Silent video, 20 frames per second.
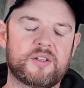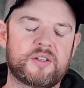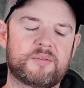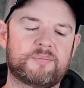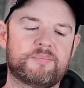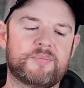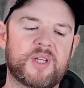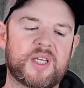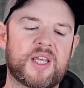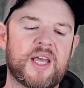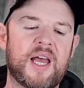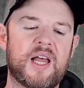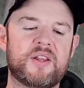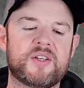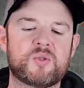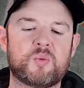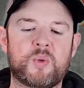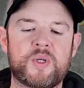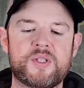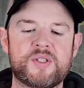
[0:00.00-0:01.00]

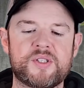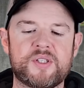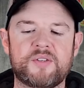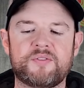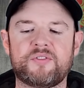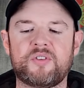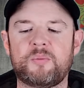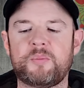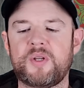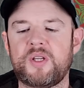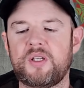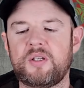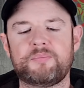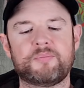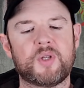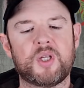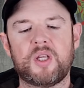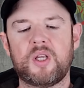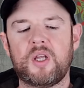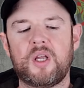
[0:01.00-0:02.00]
Kahles wins it for me.
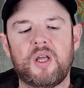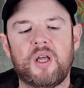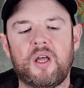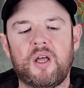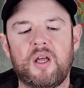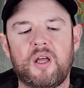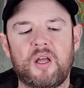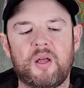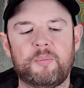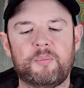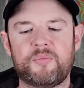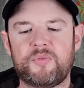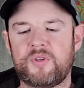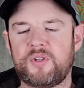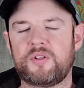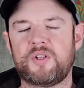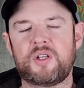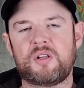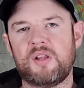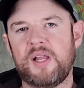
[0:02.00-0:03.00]

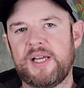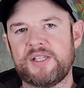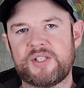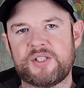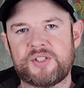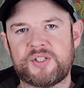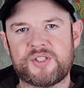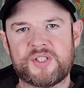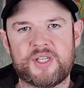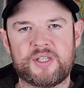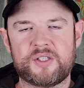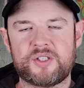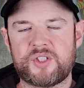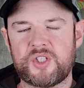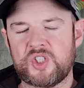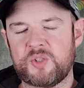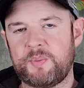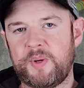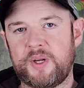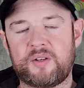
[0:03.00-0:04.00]
The glass, as I said, is
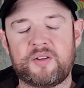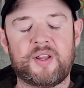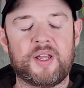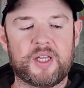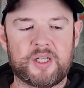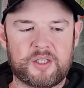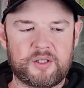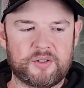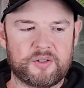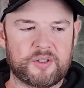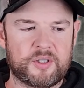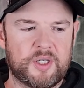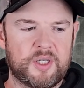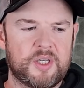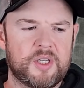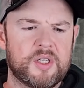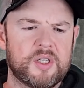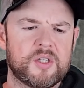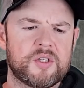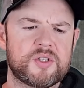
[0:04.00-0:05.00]
just spectacular.
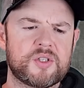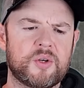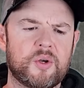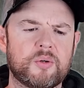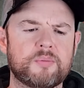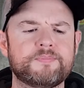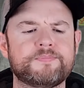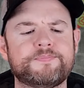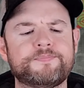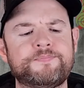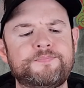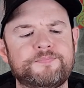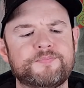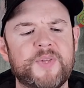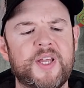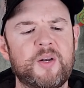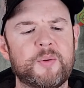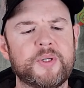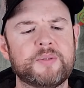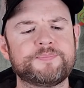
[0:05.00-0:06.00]
So
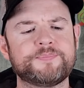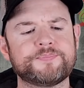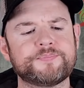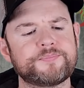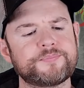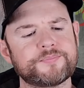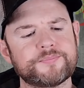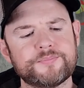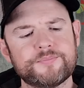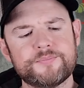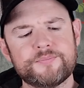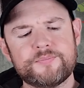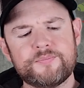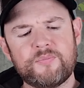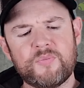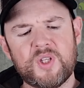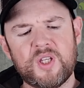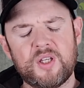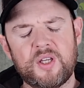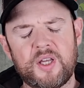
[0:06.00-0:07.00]
anyway,
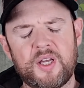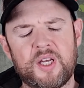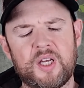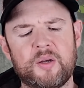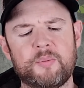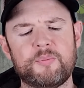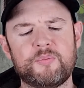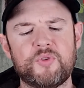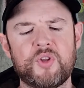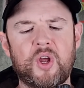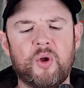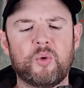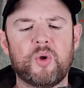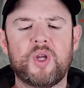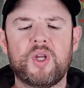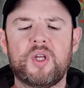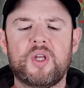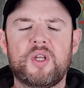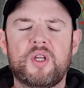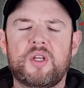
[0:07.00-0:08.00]
now,
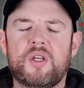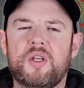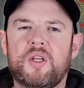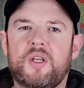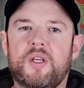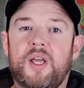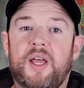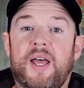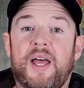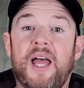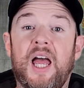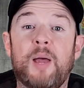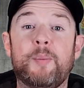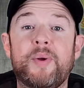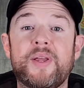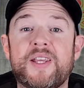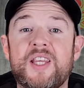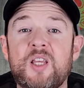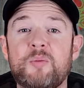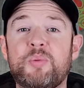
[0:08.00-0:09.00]
am
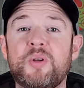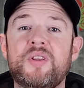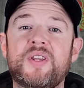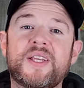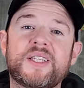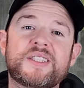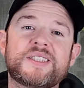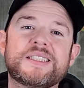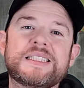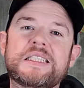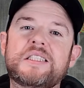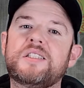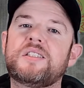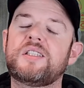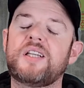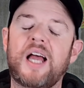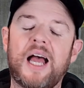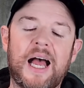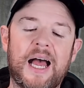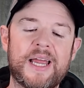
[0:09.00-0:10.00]
I keeping this?
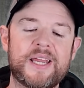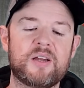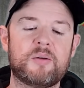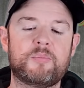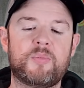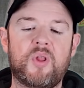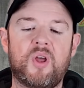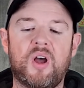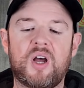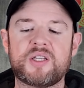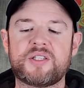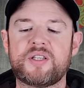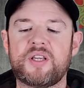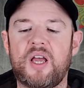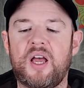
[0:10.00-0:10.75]
I am not.